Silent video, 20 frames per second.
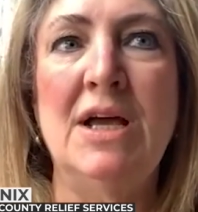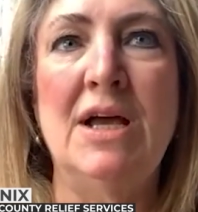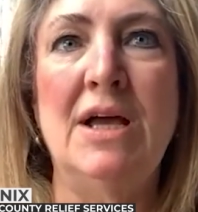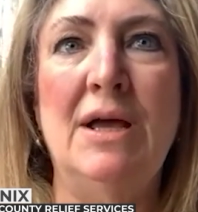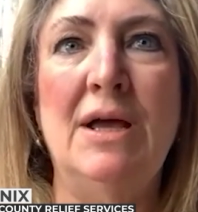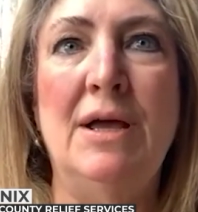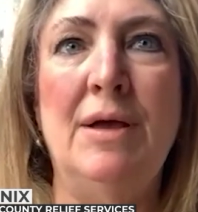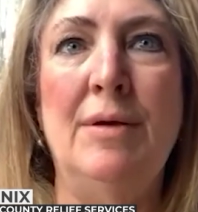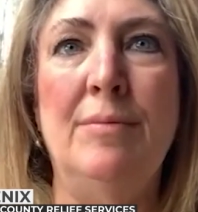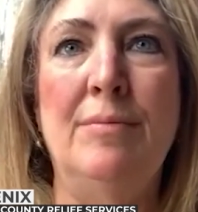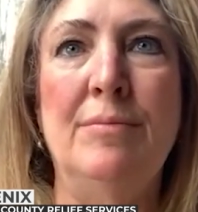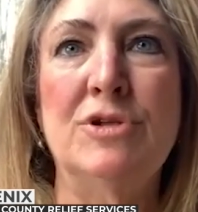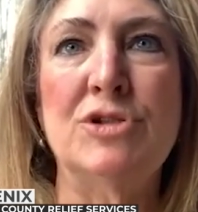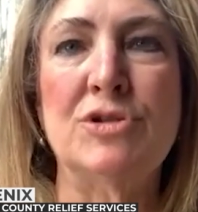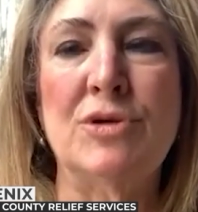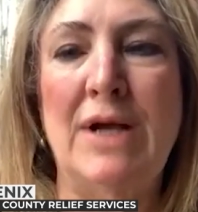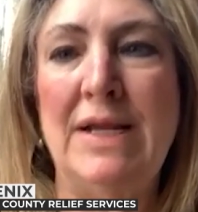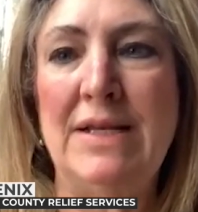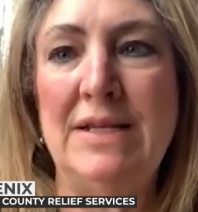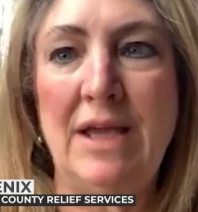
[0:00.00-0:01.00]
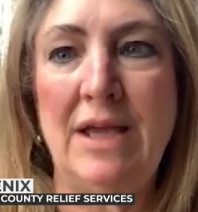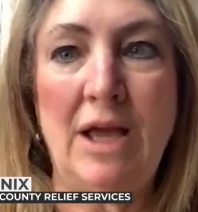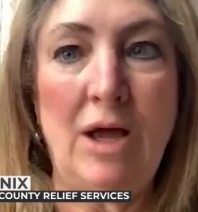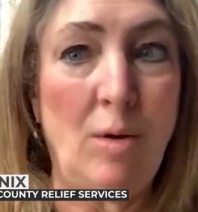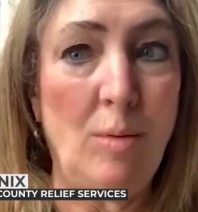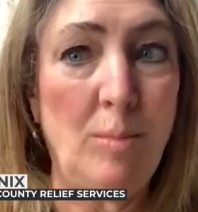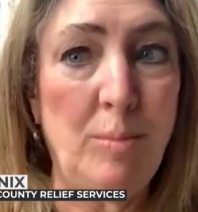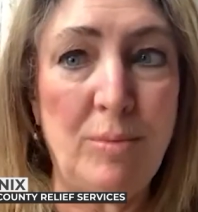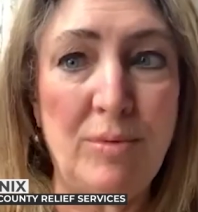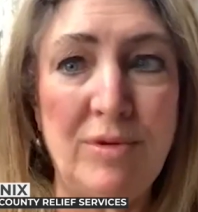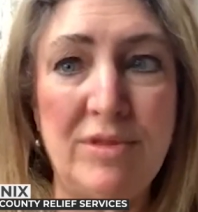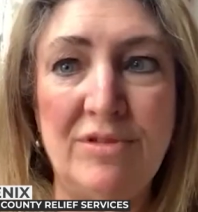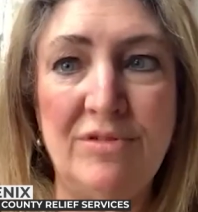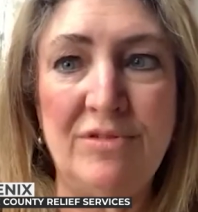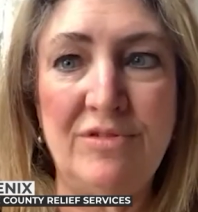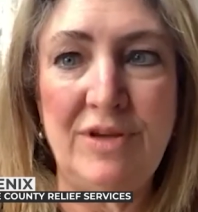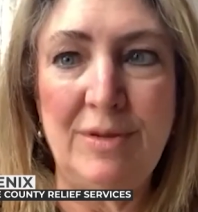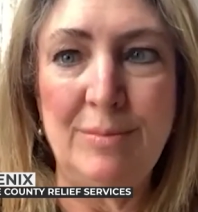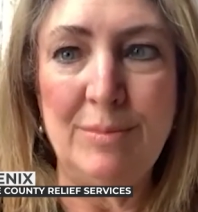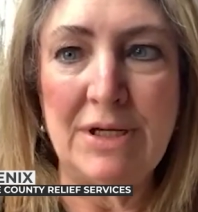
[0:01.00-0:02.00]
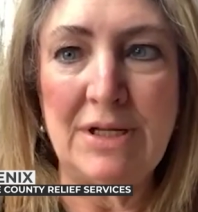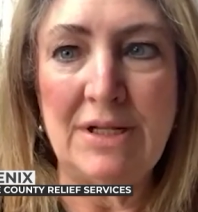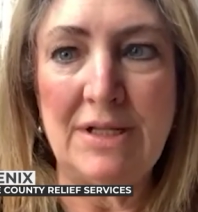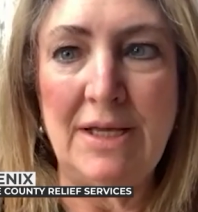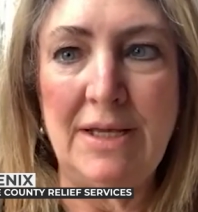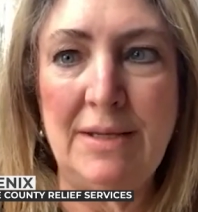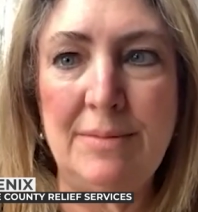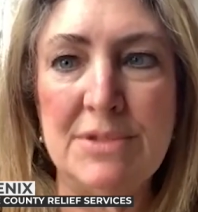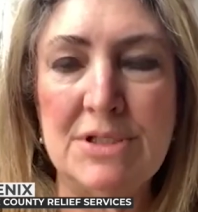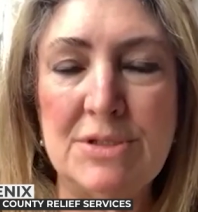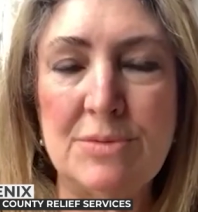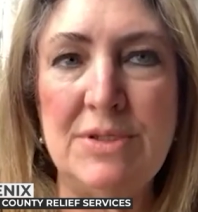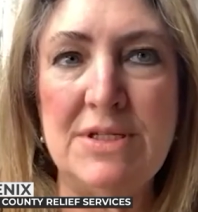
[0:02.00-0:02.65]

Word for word: um, trying to help with the FEMA claims.